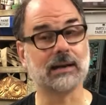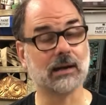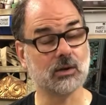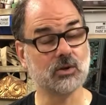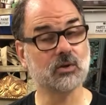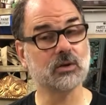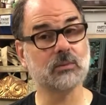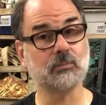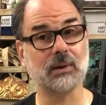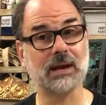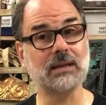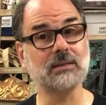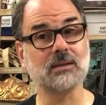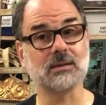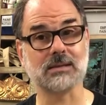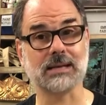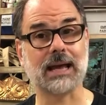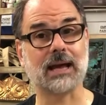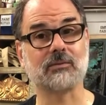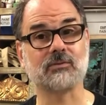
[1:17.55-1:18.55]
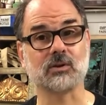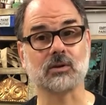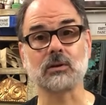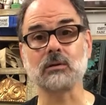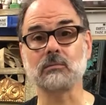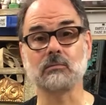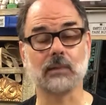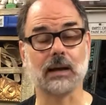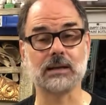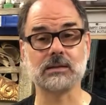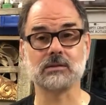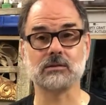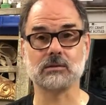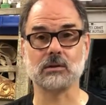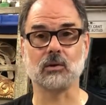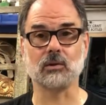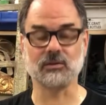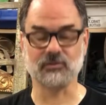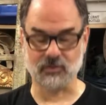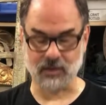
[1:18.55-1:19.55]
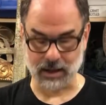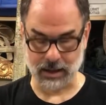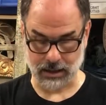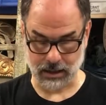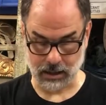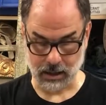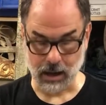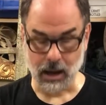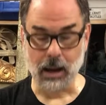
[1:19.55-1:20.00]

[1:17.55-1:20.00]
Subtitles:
Now you can paint this after, that's totally fine,